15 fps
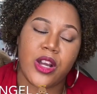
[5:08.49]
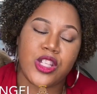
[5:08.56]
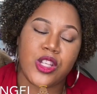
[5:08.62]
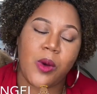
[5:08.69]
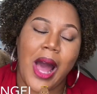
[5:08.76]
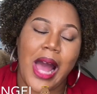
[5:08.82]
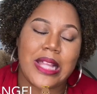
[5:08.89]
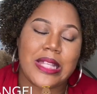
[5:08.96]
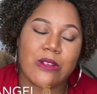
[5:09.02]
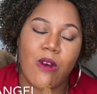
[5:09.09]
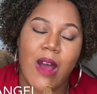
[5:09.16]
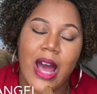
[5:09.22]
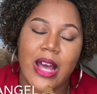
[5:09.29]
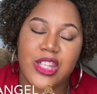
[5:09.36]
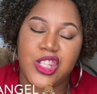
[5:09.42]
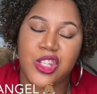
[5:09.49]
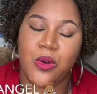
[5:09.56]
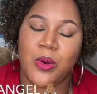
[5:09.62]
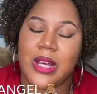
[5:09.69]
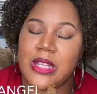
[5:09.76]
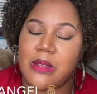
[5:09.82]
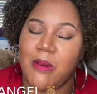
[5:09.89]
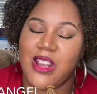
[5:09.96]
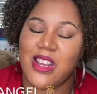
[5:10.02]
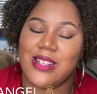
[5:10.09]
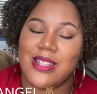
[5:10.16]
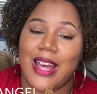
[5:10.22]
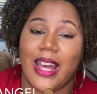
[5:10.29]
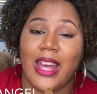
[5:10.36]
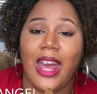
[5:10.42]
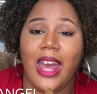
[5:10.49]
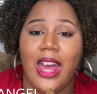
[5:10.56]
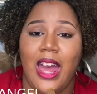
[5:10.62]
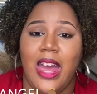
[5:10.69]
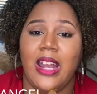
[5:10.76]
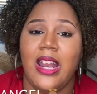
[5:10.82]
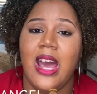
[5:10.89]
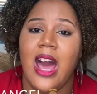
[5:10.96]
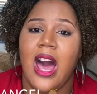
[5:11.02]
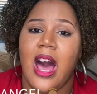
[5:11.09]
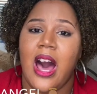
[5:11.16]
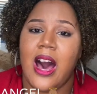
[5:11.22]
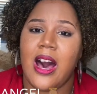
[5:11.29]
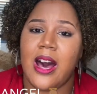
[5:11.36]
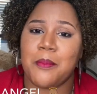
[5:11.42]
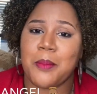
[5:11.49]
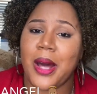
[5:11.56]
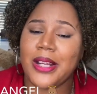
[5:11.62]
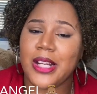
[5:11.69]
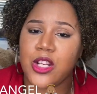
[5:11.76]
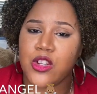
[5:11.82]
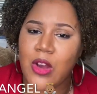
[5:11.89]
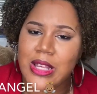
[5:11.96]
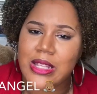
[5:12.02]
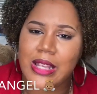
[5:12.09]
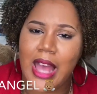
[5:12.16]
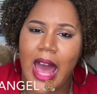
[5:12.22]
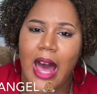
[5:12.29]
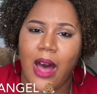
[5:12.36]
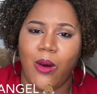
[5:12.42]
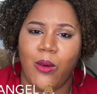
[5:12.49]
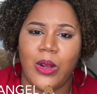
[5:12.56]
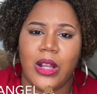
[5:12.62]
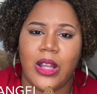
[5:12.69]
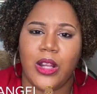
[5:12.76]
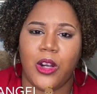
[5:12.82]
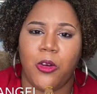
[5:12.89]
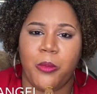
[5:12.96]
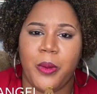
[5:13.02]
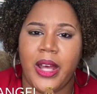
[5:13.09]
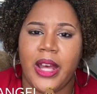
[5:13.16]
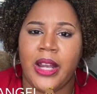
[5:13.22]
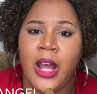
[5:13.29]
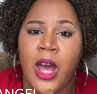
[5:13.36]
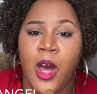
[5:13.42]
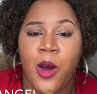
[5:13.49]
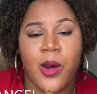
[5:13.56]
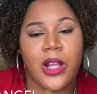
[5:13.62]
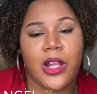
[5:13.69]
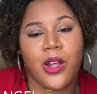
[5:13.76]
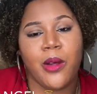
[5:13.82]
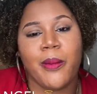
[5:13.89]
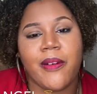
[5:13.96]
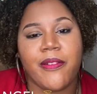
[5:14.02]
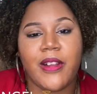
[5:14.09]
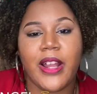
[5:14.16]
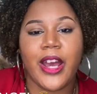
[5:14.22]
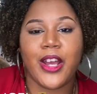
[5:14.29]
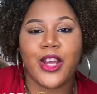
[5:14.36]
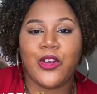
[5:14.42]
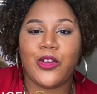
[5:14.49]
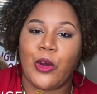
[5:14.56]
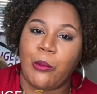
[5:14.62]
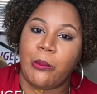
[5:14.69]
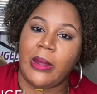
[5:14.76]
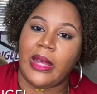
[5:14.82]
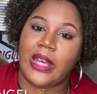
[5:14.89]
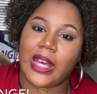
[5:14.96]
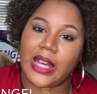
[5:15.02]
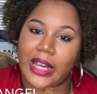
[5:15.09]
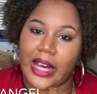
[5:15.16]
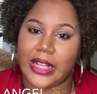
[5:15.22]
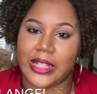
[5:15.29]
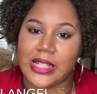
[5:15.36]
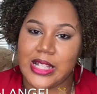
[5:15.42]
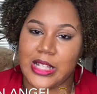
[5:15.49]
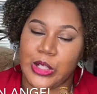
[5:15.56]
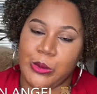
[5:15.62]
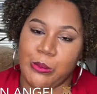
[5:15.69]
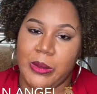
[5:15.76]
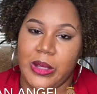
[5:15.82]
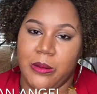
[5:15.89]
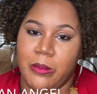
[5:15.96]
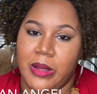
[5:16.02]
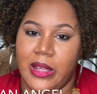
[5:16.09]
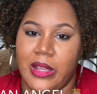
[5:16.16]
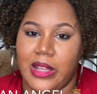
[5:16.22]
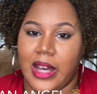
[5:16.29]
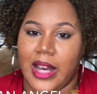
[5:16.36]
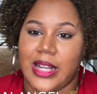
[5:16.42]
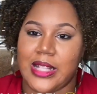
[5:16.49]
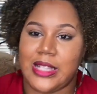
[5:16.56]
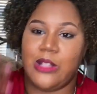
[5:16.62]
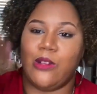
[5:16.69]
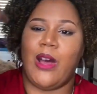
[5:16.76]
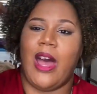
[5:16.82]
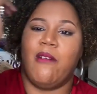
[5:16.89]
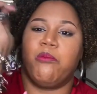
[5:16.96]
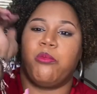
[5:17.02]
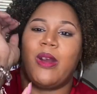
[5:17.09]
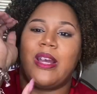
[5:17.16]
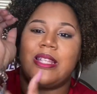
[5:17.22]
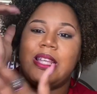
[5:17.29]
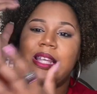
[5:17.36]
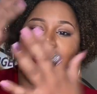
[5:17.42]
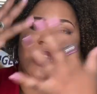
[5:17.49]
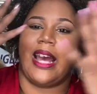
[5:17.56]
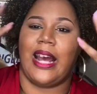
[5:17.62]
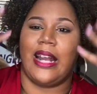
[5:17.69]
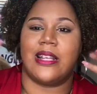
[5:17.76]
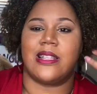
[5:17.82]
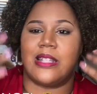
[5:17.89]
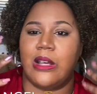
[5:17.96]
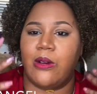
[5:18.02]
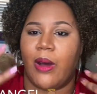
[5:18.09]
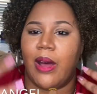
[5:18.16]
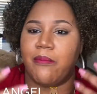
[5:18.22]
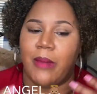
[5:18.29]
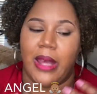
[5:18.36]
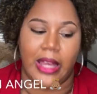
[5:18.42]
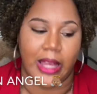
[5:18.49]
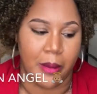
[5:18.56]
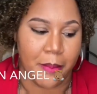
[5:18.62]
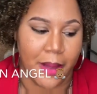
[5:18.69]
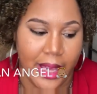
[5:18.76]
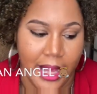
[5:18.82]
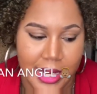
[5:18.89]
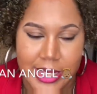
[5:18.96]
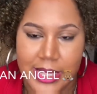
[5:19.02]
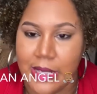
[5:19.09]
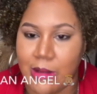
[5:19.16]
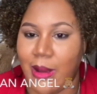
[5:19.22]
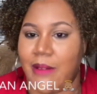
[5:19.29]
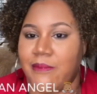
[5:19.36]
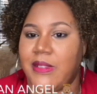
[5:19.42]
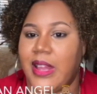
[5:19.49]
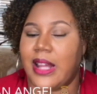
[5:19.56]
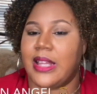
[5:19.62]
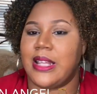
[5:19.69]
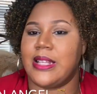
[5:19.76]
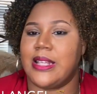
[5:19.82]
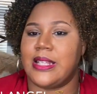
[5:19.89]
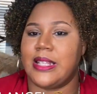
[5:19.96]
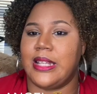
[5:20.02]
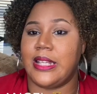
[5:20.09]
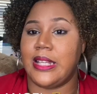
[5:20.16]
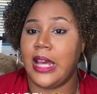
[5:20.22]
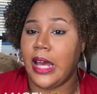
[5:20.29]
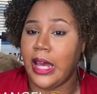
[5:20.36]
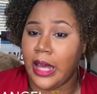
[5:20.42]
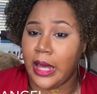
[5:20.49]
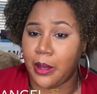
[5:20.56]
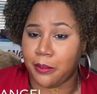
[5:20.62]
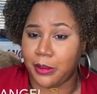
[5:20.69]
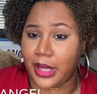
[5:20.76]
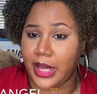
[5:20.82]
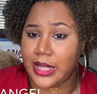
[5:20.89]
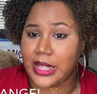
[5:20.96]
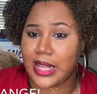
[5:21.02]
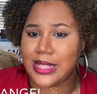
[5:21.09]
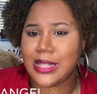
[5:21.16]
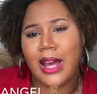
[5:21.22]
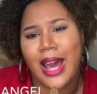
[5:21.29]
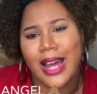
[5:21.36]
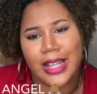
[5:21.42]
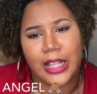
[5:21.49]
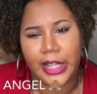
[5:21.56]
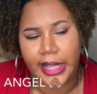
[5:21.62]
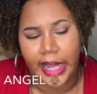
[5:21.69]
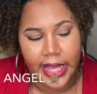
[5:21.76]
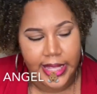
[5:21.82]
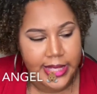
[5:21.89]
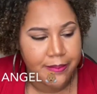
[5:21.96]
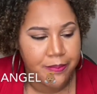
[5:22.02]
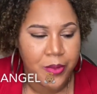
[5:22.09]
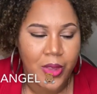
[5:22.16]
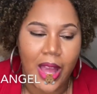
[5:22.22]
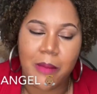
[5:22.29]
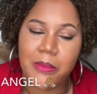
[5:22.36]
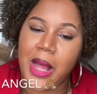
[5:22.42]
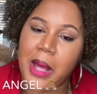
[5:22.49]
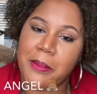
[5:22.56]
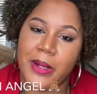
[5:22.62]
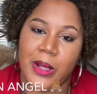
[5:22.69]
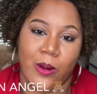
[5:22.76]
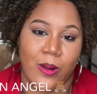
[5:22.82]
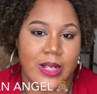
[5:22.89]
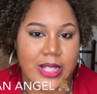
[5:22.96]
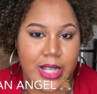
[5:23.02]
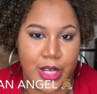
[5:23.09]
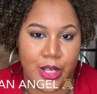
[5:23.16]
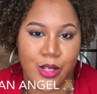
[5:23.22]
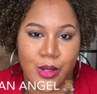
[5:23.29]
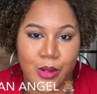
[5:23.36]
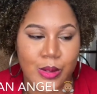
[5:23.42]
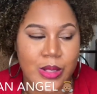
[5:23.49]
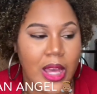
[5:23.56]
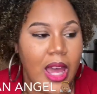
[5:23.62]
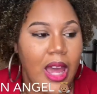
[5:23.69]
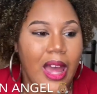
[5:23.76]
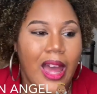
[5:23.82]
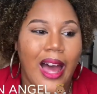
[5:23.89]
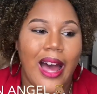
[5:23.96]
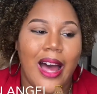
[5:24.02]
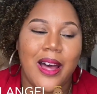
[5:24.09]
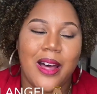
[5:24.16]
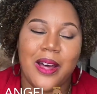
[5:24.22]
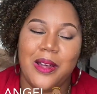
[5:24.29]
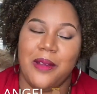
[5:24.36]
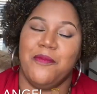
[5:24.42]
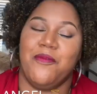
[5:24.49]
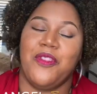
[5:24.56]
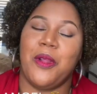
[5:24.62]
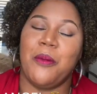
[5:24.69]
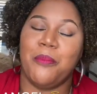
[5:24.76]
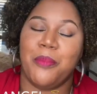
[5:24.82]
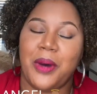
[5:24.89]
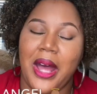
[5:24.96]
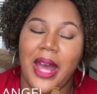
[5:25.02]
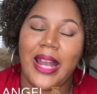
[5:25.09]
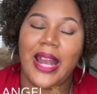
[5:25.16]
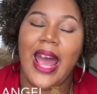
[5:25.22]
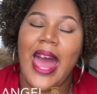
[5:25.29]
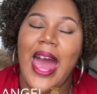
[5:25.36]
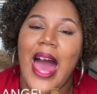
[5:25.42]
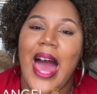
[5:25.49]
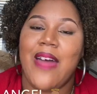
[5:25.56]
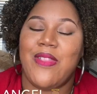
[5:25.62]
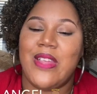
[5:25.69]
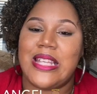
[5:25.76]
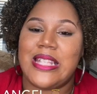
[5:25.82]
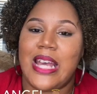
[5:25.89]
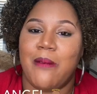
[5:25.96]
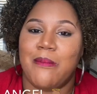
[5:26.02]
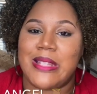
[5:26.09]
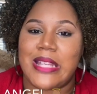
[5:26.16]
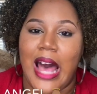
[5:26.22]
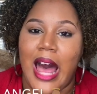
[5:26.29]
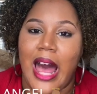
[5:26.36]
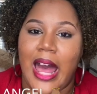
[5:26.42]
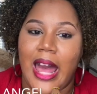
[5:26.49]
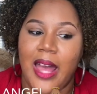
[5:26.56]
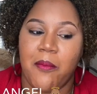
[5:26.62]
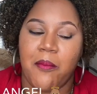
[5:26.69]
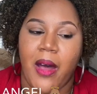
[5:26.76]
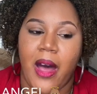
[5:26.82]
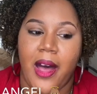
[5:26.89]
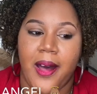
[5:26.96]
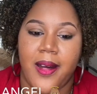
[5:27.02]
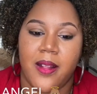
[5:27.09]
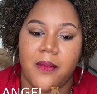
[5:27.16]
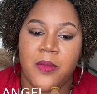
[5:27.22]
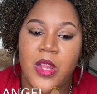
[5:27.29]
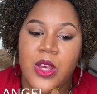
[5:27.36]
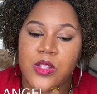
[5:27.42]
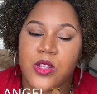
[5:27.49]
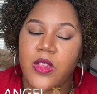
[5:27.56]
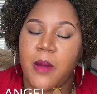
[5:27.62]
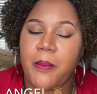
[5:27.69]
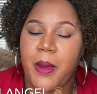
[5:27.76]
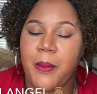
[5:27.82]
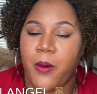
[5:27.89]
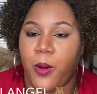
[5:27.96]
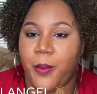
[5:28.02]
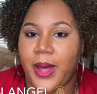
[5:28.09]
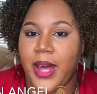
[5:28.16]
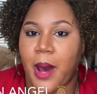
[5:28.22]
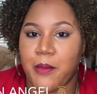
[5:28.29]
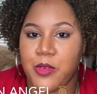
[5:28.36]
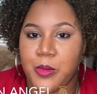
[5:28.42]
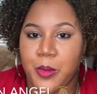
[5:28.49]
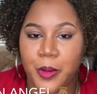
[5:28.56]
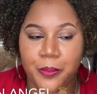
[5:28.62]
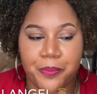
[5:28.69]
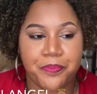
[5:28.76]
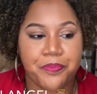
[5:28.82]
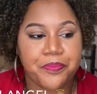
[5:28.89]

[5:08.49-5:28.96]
So I try to, as much as I can, kind of dress down a little bit flair. You know me, I gotta still be me. I gotta still have bracelets. I gotta still have makeup. I gotta still have necklace and a blaze. I still gotta look nice. I'm not putting on tennis shoes. But at the same time, so that people will be comfortable.